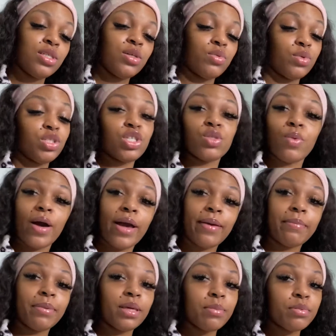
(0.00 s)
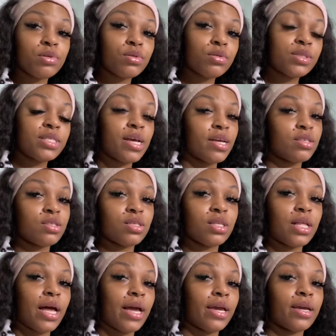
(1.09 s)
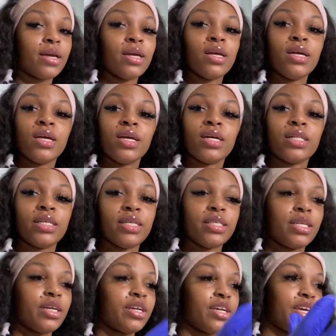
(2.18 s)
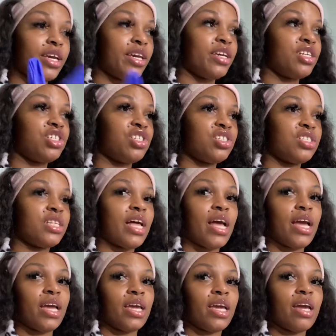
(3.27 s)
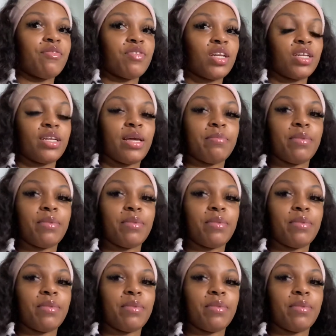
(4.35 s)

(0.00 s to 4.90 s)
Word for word: which is why people tend to like clean their cages like every other day.